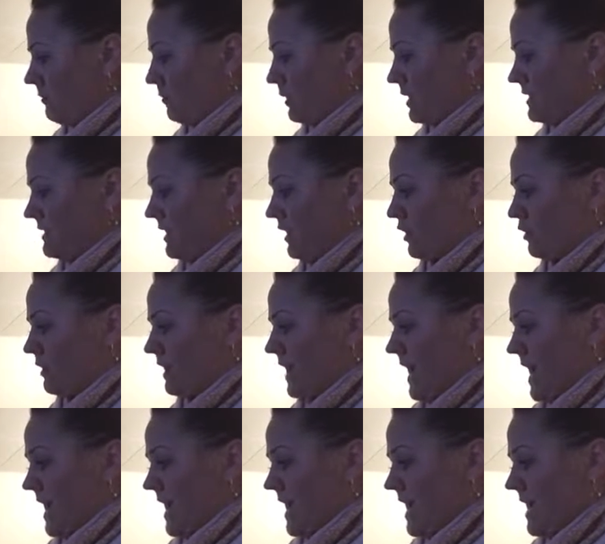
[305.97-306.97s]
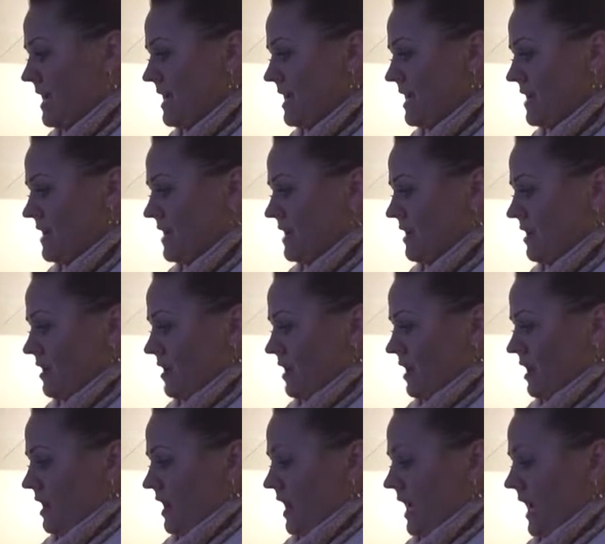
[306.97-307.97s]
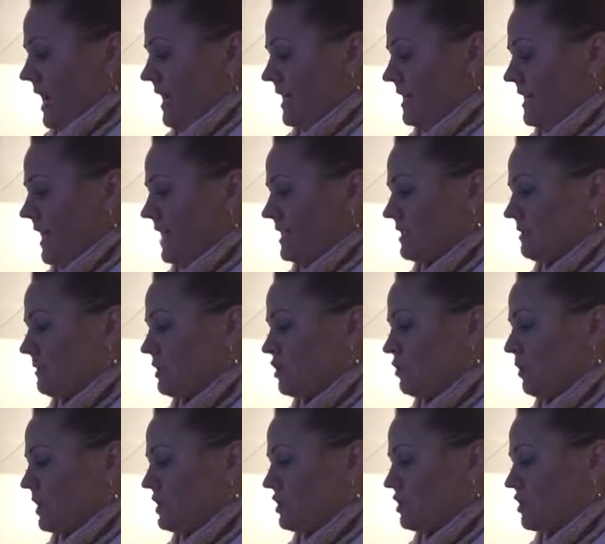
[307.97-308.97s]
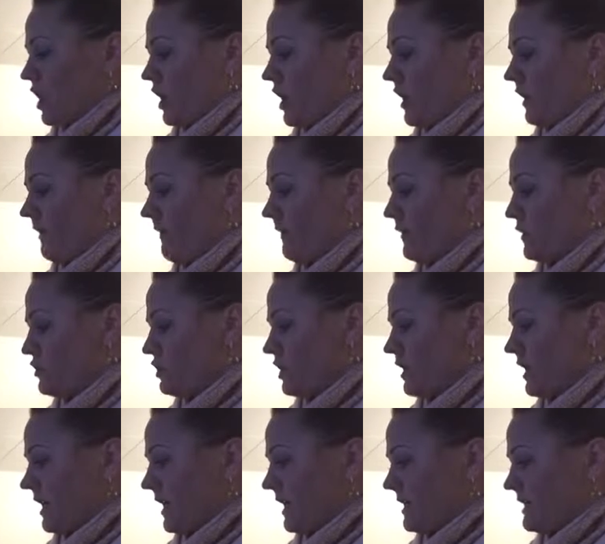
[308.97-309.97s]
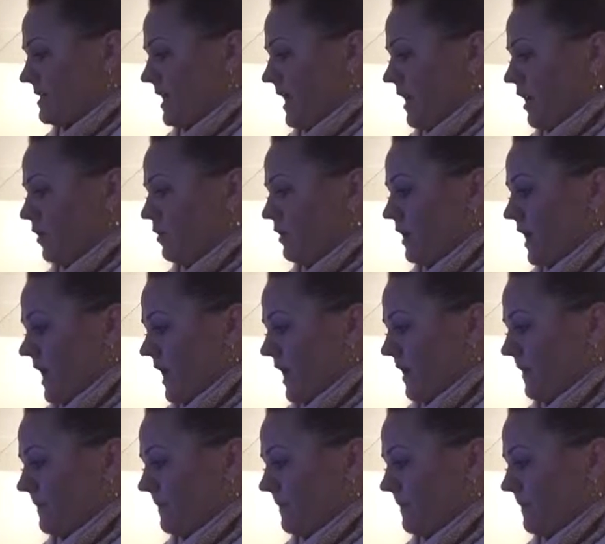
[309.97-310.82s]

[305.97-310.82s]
I'm pressing OK. And it asks me, do you want to start your infusion? And I say OK.